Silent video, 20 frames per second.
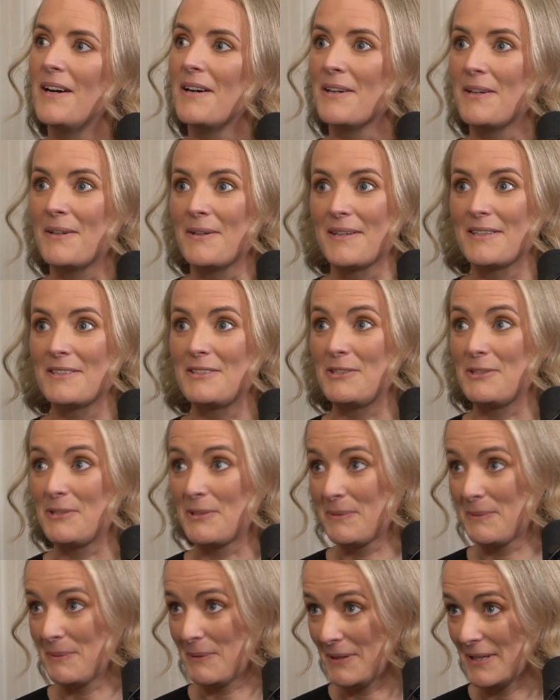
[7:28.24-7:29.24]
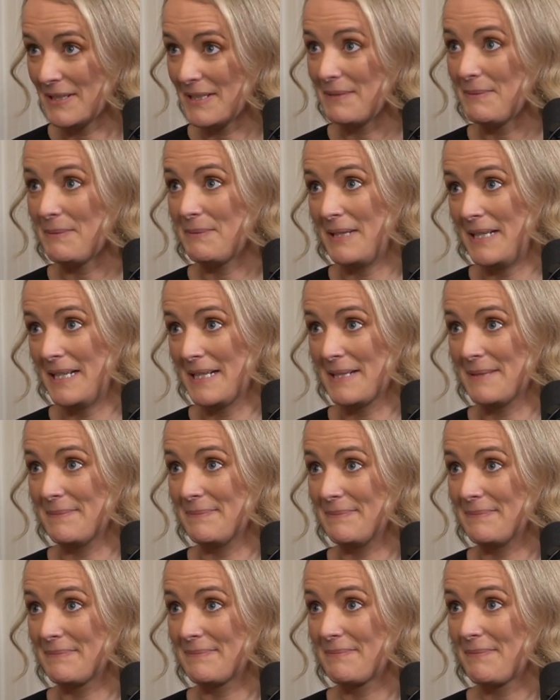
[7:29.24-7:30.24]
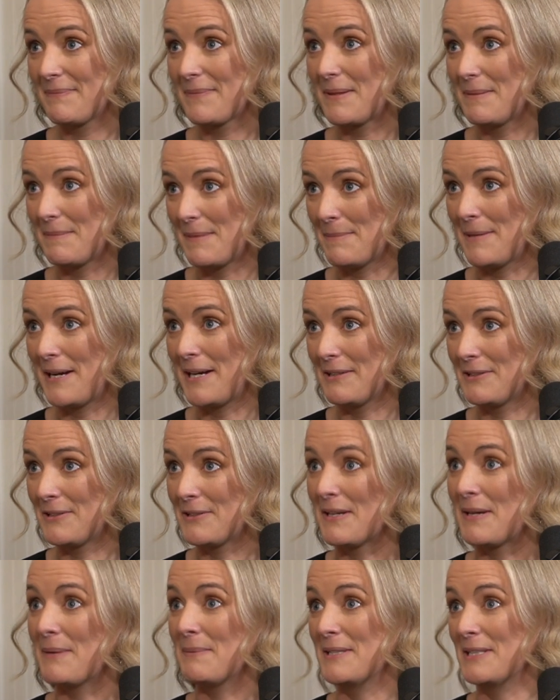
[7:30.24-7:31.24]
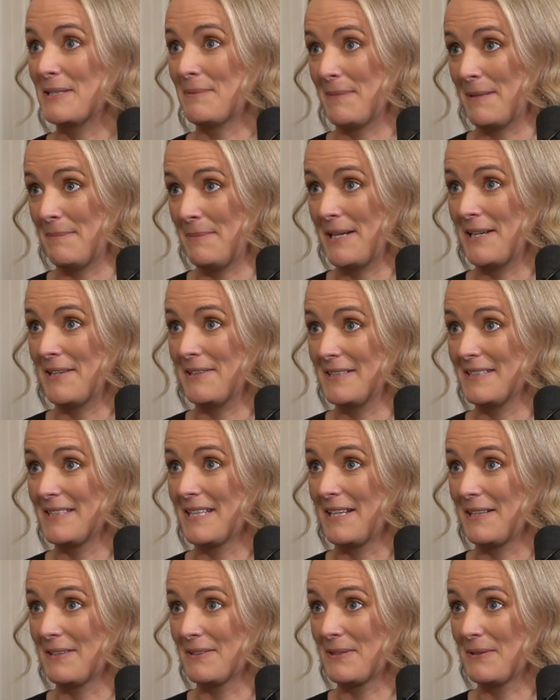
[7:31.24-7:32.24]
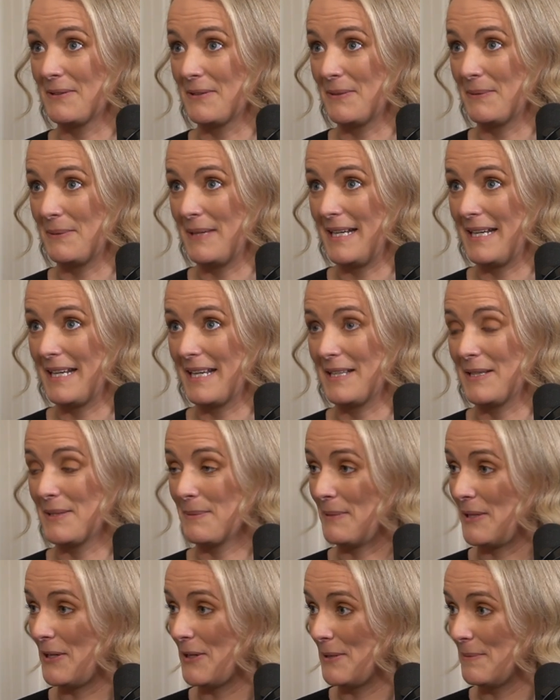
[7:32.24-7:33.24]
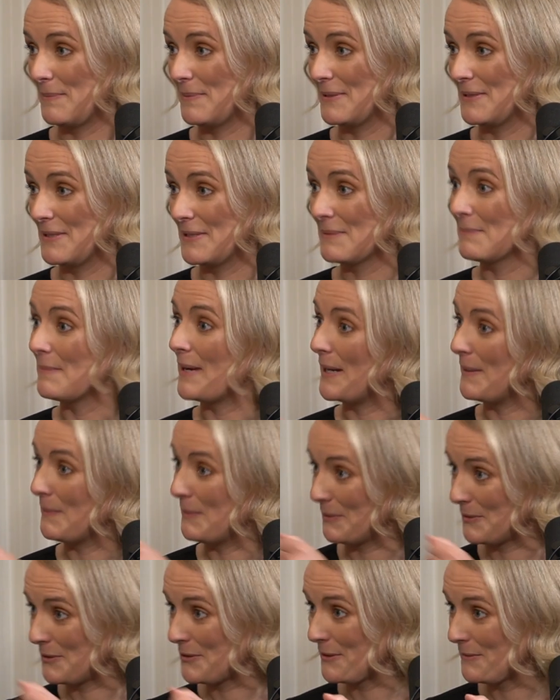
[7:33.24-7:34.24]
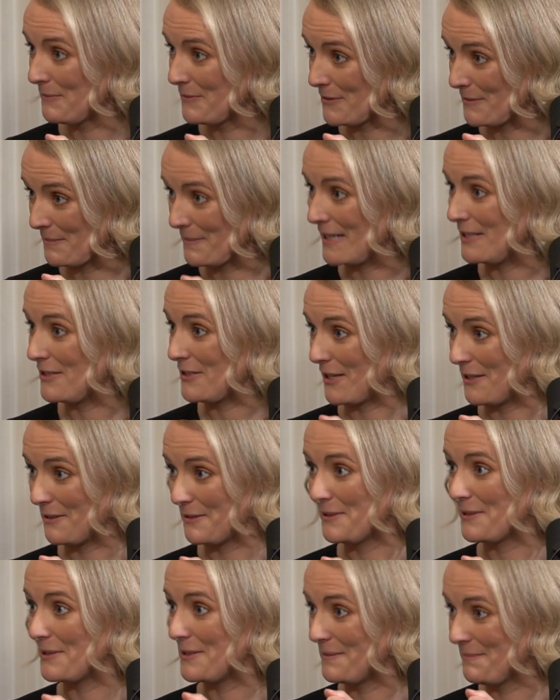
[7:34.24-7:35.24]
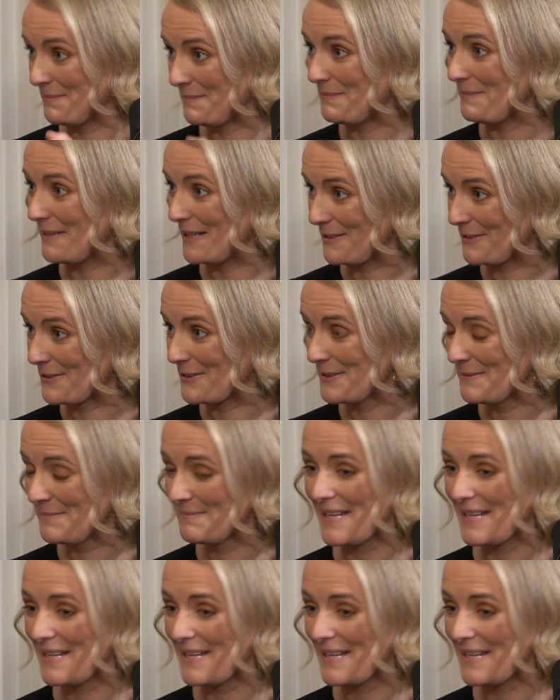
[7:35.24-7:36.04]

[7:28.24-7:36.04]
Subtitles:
Oh, do you know what? My partner and I went to my parents' house on the weekend, and we opened my wardrobe from my childhood bedroom.